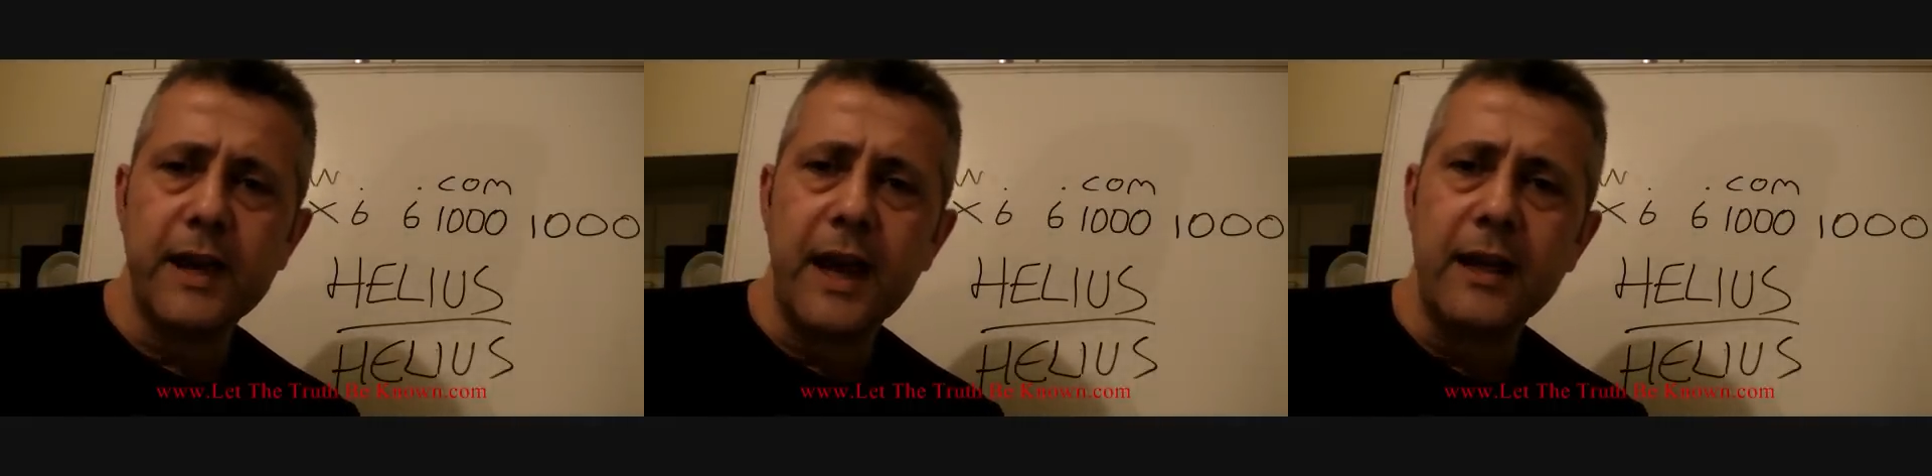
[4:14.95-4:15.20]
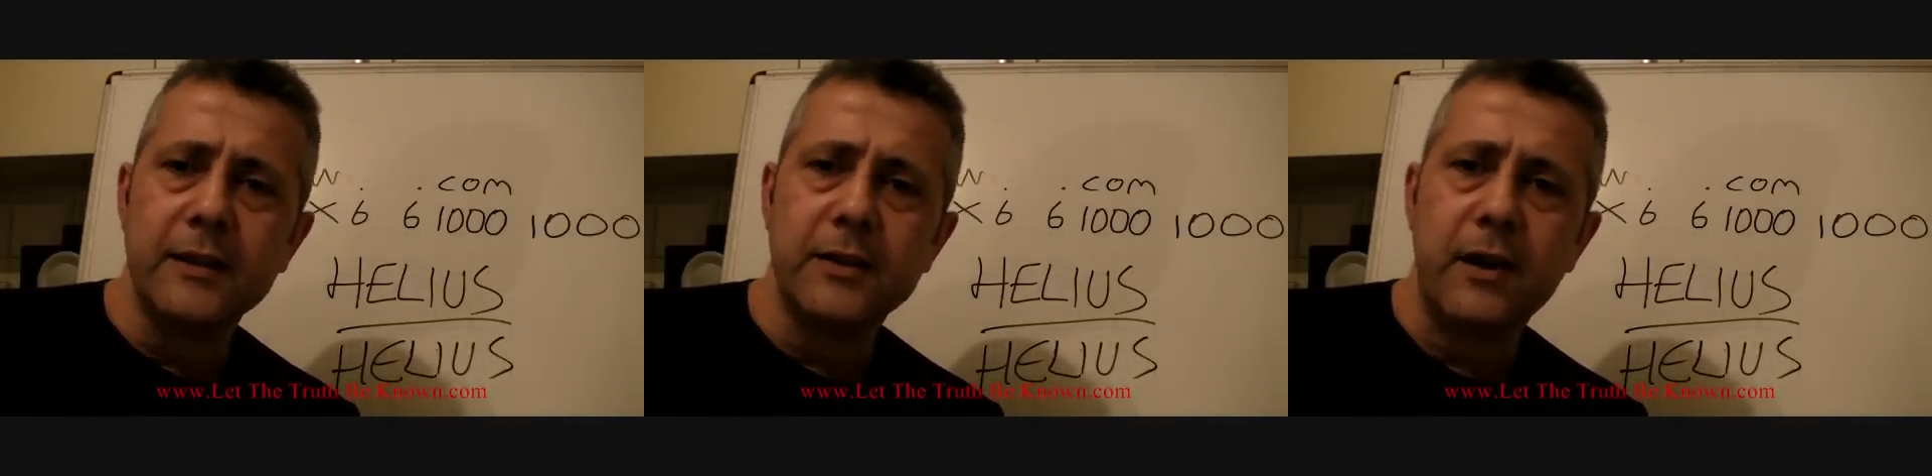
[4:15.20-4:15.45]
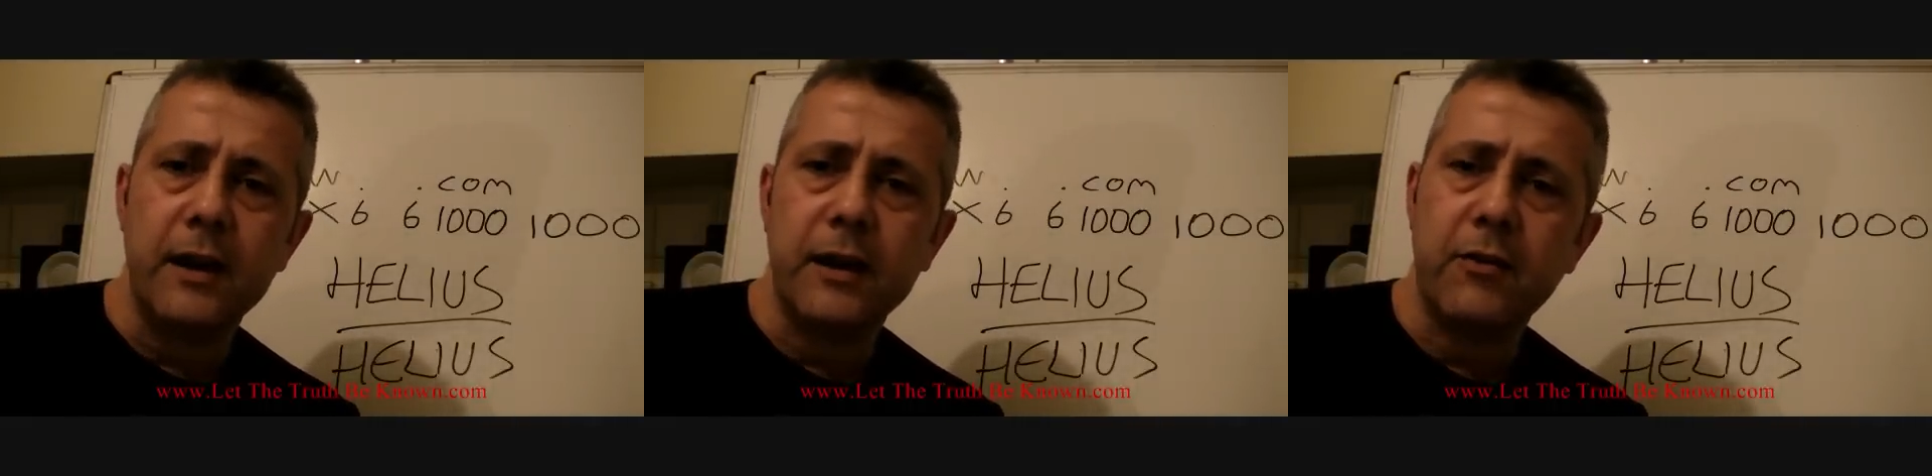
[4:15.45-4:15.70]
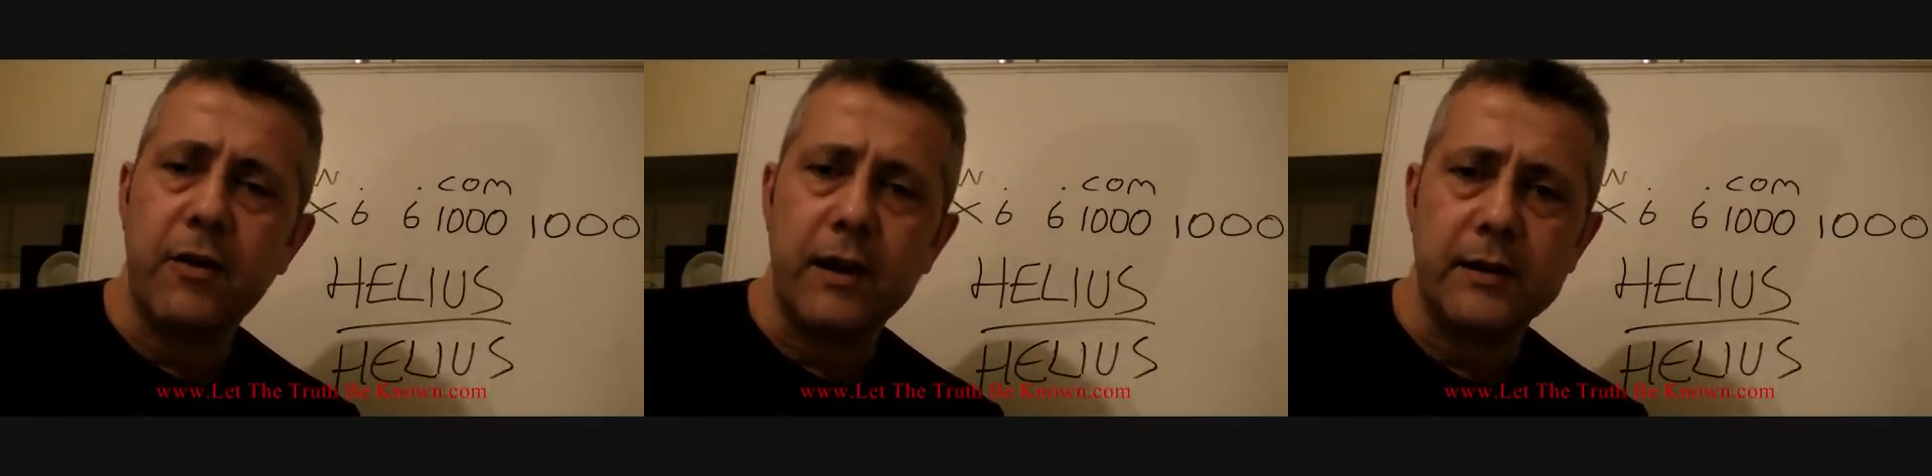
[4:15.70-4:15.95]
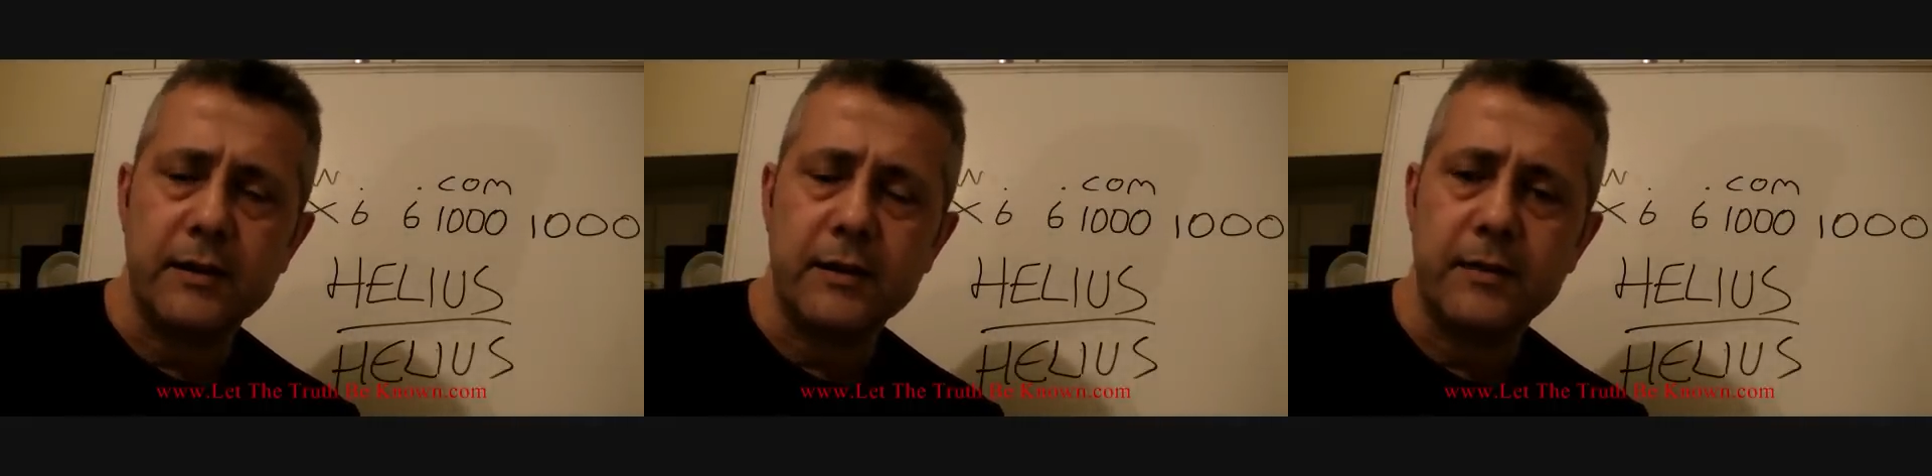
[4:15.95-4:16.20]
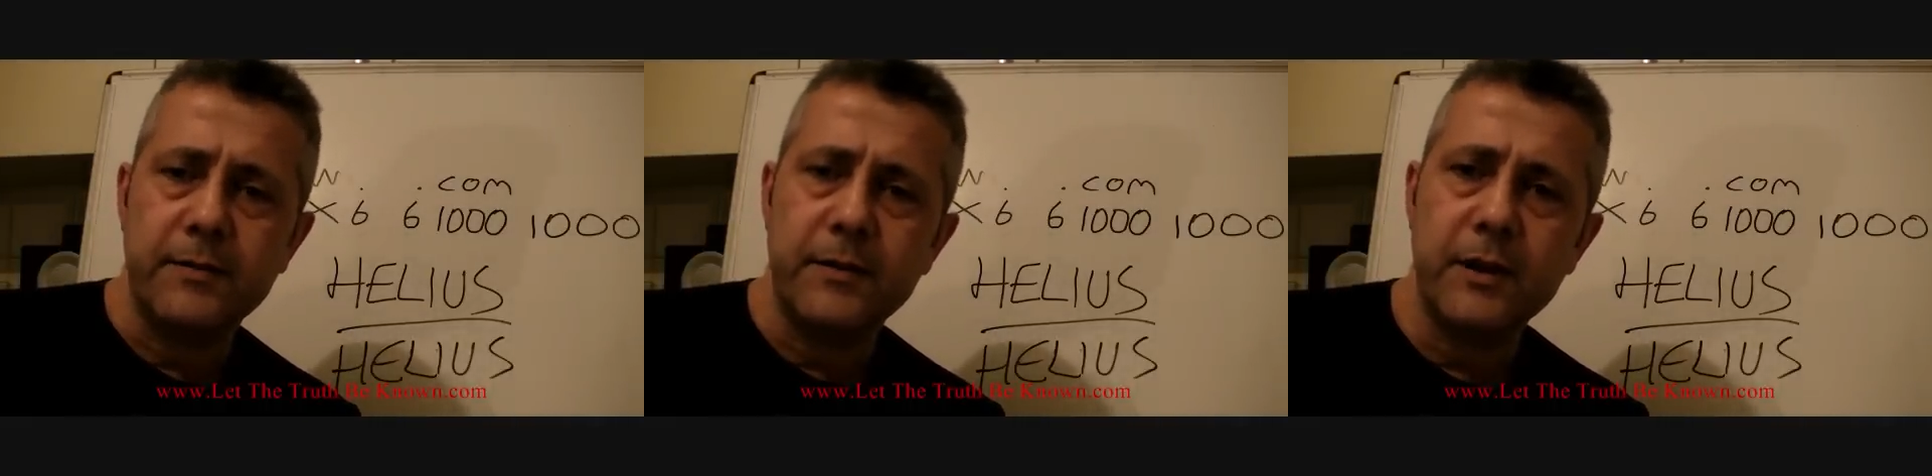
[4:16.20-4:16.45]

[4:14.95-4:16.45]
the Antichrist,